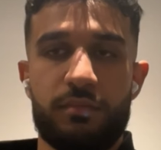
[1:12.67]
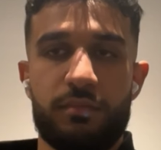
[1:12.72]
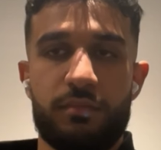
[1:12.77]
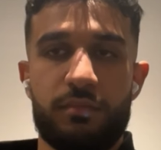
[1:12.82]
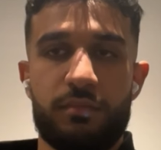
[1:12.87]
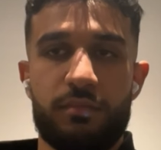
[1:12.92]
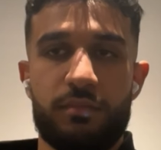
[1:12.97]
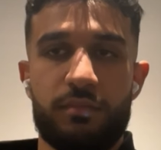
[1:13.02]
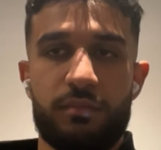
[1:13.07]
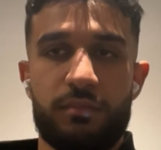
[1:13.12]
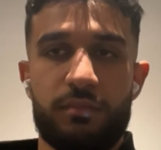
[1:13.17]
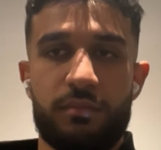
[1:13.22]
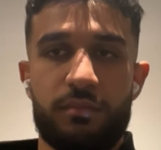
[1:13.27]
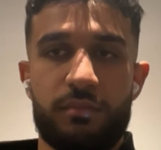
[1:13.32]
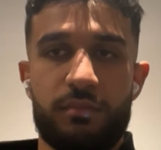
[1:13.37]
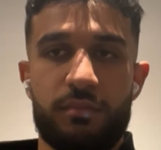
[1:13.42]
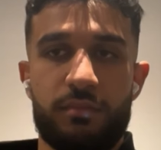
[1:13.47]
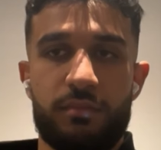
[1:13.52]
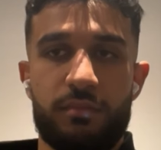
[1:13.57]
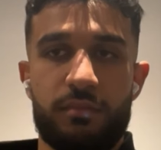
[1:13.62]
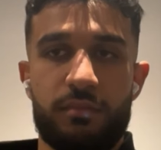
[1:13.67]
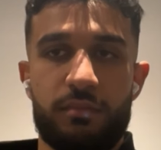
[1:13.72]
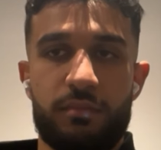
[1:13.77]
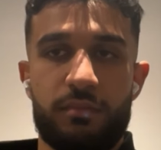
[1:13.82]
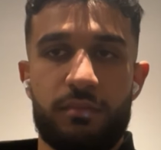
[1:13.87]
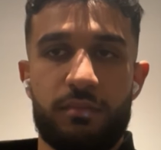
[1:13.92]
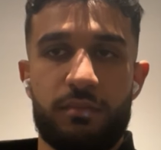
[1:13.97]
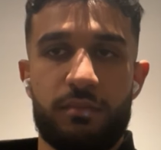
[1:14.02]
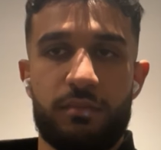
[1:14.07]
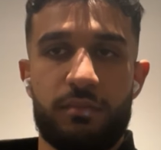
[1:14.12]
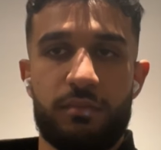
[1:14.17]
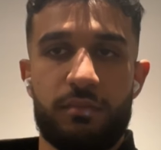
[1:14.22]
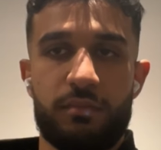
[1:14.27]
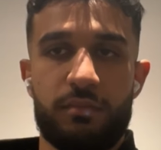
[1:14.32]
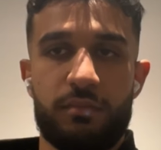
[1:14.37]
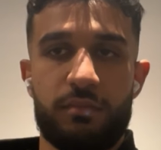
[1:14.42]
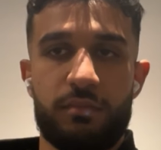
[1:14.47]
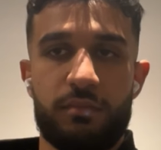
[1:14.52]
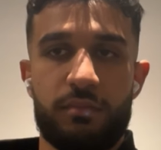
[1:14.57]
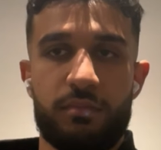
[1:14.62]

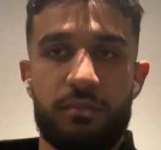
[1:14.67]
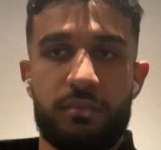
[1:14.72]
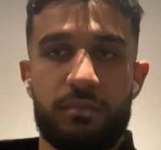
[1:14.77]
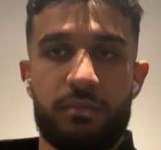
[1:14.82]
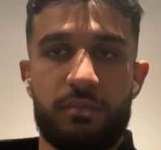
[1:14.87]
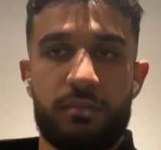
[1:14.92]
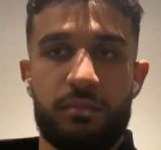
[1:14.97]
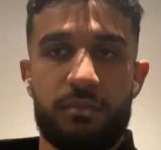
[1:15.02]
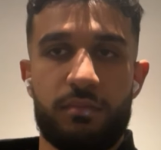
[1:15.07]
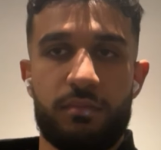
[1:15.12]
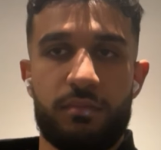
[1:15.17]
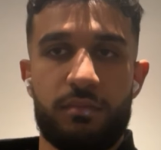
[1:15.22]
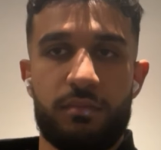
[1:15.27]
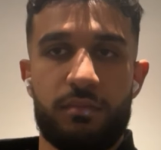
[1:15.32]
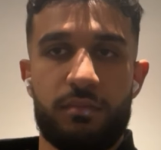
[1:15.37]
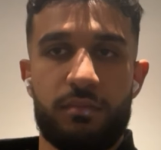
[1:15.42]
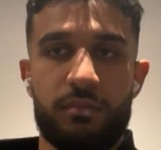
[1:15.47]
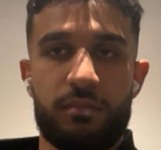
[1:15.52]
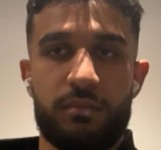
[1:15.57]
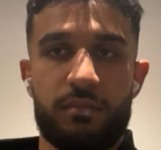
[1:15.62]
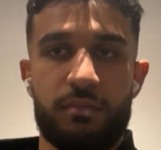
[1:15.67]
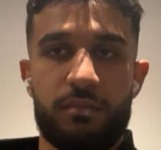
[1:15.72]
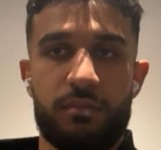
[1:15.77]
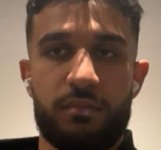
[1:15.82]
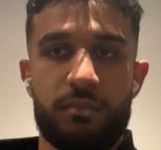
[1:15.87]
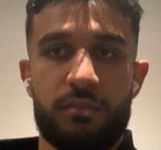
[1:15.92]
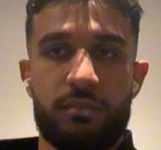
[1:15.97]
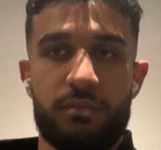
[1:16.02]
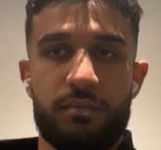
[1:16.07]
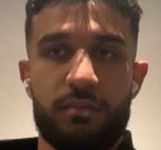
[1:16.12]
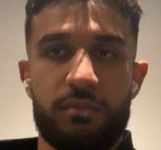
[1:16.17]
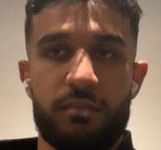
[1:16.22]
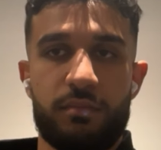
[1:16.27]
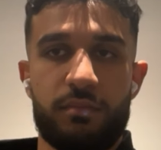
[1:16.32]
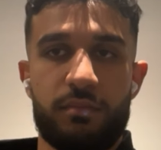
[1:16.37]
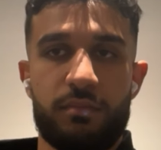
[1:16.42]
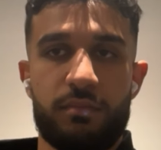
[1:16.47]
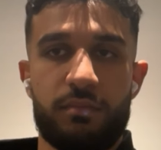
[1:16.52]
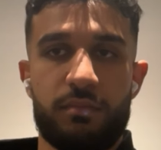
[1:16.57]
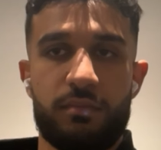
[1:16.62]

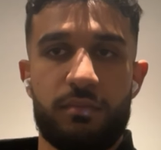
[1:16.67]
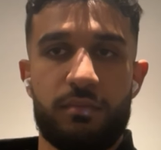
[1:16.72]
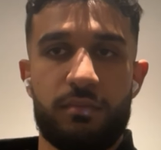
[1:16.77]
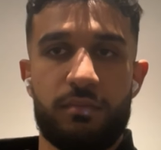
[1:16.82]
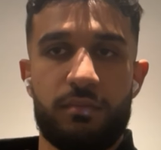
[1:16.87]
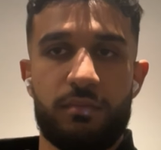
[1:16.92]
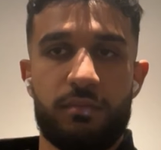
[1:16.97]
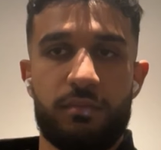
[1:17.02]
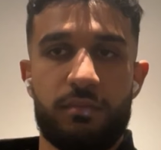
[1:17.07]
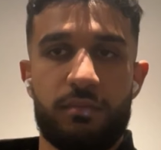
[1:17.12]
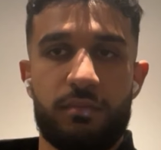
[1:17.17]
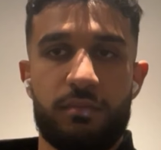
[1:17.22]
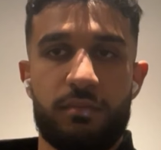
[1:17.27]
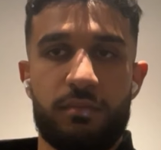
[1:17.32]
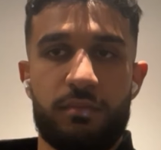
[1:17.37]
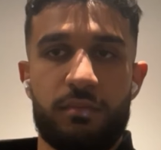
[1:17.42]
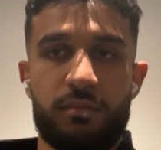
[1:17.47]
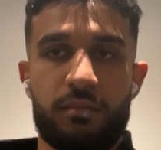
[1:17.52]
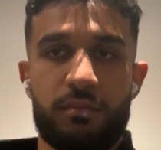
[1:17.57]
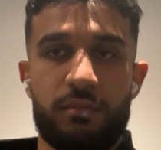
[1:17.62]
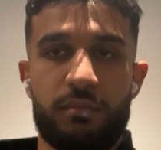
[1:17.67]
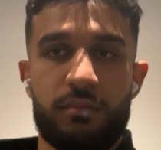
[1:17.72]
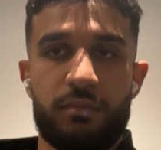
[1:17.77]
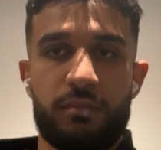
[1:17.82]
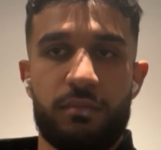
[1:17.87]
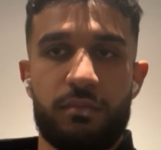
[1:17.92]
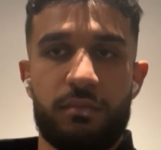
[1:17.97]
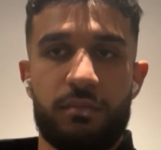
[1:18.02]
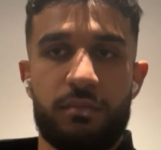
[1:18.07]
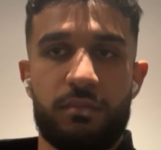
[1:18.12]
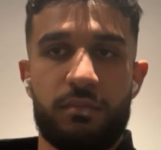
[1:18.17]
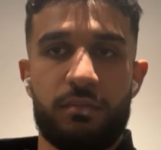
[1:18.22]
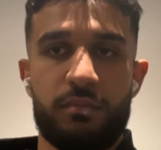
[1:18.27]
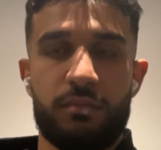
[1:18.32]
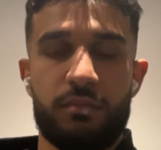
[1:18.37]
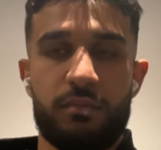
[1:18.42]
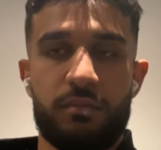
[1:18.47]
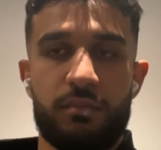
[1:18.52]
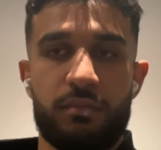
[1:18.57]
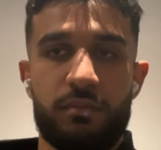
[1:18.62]
The person shown says nothing.